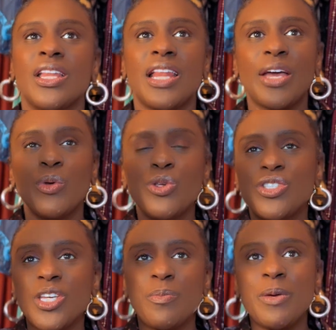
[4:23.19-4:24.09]
like when you
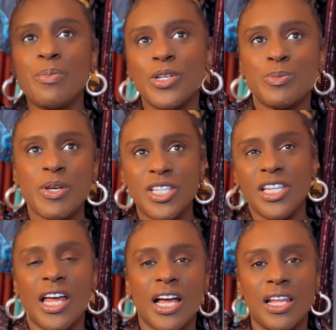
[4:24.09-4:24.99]
see people, especially
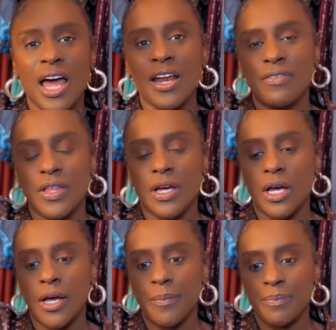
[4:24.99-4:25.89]
like a lot of
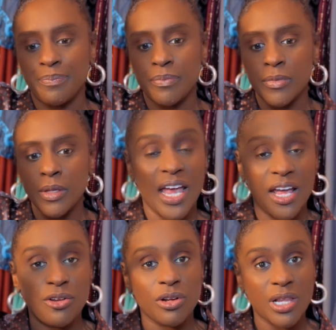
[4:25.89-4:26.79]
the
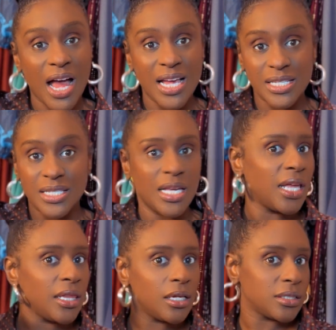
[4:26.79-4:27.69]
standard closets, and
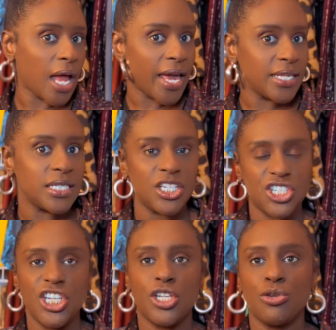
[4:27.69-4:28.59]
they look nice and they're chic.